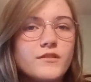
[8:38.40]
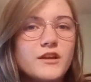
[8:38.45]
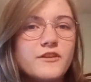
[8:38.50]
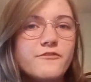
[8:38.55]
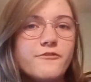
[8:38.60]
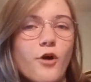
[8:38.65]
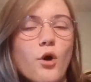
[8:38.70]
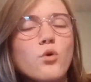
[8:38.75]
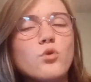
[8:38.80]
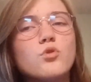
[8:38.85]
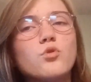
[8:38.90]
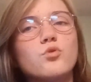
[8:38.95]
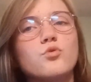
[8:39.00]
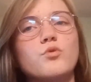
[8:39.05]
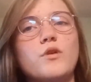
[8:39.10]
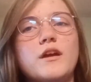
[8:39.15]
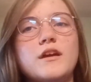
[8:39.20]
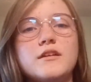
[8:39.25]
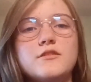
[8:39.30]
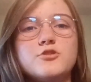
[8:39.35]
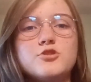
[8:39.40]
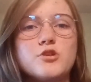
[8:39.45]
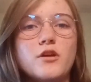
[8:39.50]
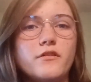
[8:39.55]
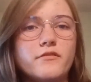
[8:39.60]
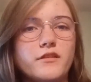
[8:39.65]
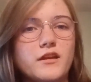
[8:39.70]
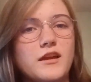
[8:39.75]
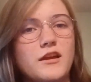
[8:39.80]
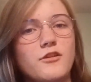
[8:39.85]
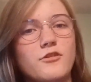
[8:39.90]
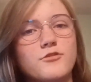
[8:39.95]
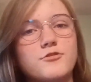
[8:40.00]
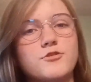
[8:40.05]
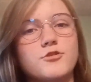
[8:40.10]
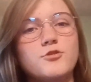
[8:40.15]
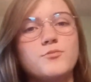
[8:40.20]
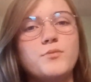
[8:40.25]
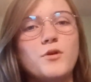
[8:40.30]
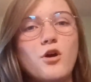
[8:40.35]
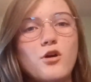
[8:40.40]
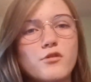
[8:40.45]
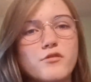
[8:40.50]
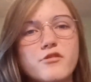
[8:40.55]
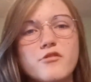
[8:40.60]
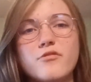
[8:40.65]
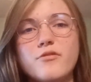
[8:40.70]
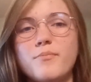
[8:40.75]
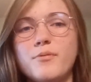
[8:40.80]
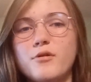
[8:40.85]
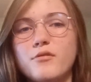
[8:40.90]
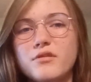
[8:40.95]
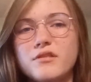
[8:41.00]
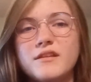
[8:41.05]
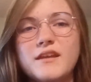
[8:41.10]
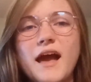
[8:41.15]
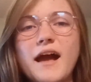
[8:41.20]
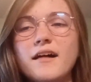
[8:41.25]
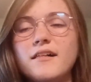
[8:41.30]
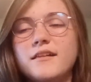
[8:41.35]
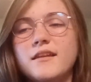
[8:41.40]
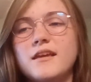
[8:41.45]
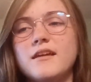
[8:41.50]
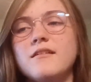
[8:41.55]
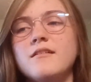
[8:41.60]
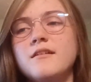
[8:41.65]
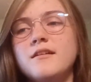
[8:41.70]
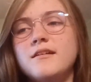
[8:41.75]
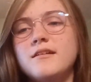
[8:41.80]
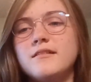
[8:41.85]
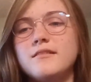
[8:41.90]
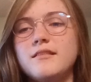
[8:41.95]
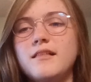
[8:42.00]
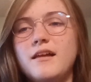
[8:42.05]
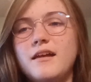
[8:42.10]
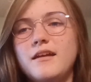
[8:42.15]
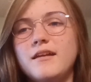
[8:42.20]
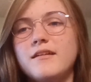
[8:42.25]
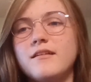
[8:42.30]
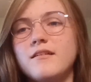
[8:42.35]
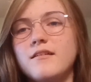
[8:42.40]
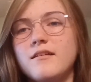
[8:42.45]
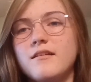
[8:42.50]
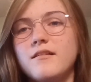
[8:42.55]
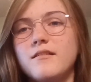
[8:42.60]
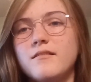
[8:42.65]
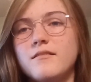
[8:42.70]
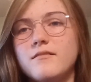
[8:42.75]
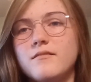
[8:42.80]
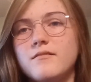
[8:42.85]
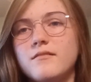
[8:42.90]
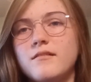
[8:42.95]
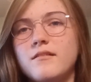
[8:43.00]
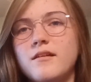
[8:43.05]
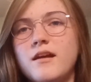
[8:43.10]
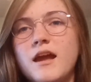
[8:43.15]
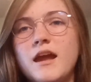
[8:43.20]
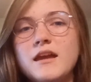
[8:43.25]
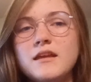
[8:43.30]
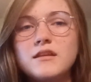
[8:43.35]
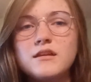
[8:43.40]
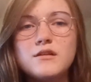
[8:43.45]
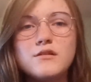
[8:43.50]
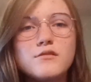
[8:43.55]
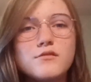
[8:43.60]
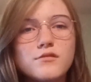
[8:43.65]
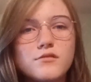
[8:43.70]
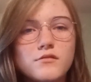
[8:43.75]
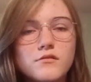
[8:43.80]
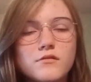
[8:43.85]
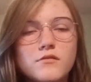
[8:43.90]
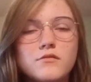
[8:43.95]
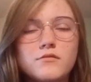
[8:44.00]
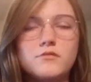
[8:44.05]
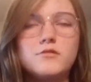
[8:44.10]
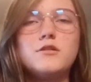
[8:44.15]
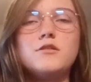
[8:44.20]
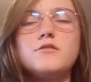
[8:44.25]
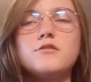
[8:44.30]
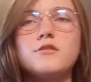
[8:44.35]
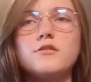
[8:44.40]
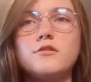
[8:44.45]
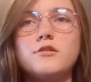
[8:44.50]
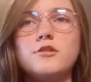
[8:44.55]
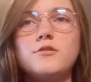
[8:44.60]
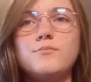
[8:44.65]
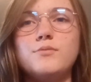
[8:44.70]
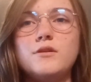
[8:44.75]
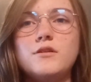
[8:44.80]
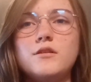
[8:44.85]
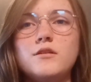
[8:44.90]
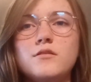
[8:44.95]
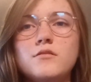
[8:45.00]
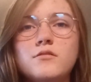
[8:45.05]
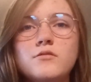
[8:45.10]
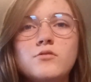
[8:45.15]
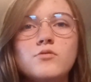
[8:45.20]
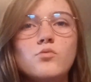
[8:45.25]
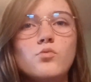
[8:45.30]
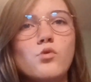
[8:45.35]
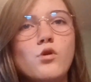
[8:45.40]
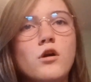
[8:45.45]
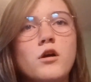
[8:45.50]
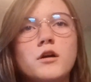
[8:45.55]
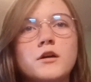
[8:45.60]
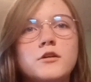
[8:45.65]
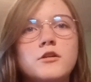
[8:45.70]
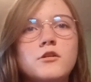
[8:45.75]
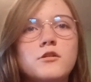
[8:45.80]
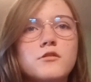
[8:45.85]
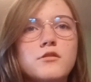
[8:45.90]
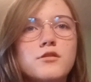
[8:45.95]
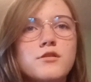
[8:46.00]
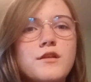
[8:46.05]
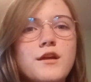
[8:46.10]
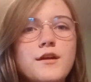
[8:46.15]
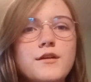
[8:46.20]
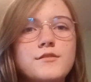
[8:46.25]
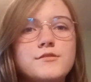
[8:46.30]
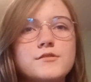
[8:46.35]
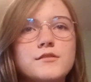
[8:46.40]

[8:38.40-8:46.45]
vocal range of the character, but also the personality. Like, Hades isn't going to be walking on stage